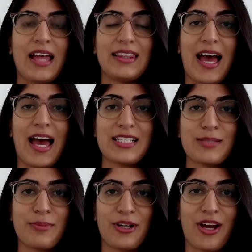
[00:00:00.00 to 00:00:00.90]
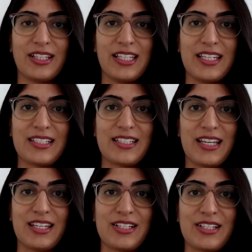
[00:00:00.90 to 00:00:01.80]
Last but not least
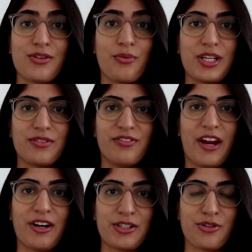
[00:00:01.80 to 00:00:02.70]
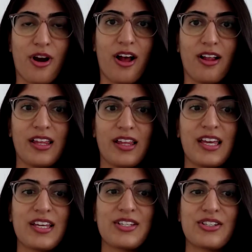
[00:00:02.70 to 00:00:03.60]
is resveratrol.
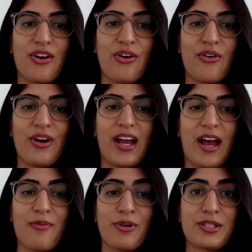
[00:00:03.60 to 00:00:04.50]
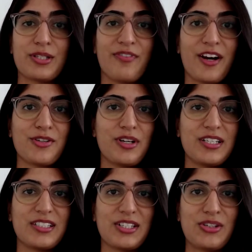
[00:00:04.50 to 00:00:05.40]
So, um, resveratrol
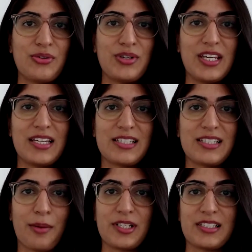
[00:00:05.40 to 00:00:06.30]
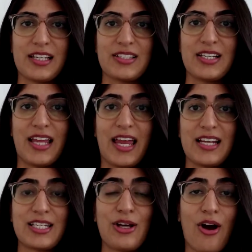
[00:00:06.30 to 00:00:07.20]
is this unique substance that's an
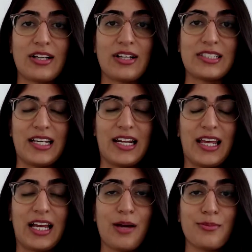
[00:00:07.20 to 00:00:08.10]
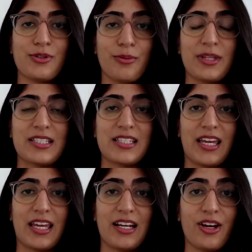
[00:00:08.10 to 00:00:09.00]
antioxidant and it comes from the
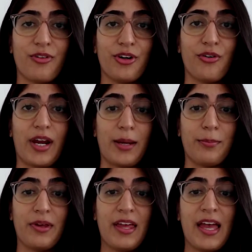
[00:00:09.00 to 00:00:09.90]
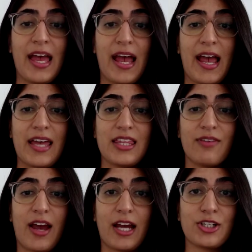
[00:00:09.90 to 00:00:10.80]
skin of a grape. And they've
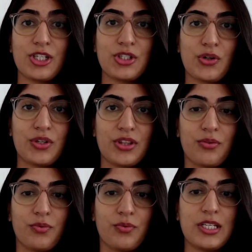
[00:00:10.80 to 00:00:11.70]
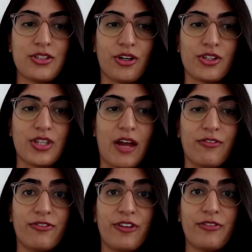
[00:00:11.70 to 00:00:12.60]
actually shown in the research that
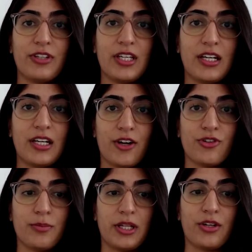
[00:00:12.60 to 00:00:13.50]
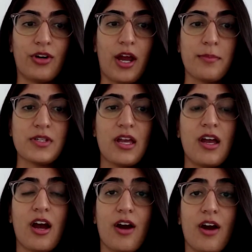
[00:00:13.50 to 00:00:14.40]
1500 milligrams
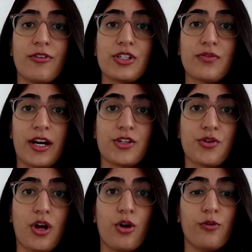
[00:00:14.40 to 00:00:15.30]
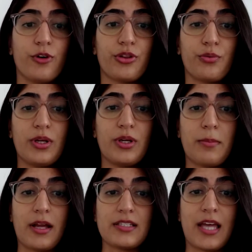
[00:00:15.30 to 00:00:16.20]
of resveratrol over three
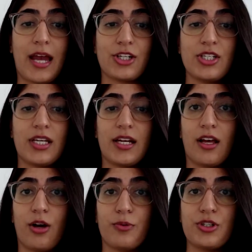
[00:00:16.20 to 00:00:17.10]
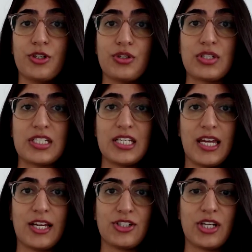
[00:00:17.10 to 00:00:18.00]
months actually can help reduce
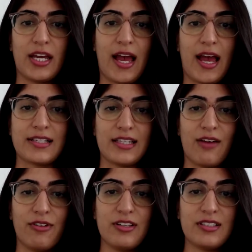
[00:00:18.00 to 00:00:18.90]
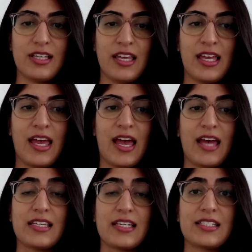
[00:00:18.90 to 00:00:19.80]
DHEAS levels.
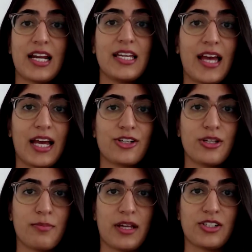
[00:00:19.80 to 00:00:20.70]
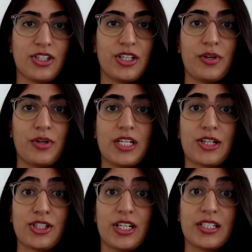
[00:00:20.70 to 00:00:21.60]
And the study actually mentioned a
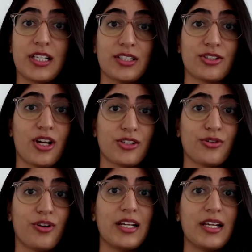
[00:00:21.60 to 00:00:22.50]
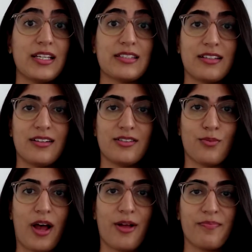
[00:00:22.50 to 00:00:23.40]
reduction in testosterone and insulin as
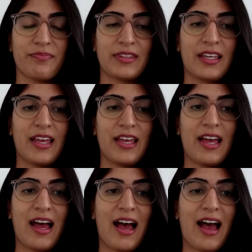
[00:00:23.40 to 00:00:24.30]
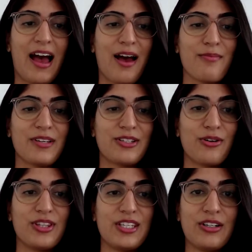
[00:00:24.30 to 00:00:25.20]
well. Um, so
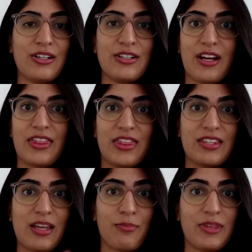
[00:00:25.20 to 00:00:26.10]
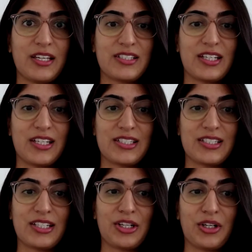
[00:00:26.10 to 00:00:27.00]
these are uh, some things to
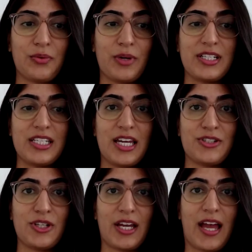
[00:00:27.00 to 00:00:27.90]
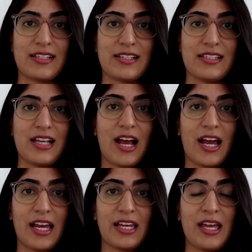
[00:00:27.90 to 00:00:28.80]
consider when DHEAS is
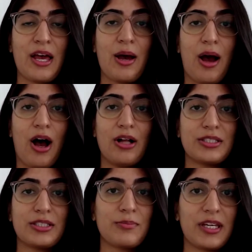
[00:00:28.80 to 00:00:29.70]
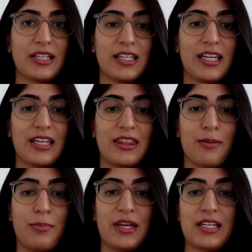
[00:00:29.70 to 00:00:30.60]
high ultimately, the
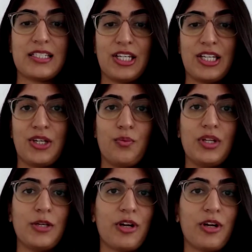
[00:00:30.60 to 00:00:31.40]
biggest thing you really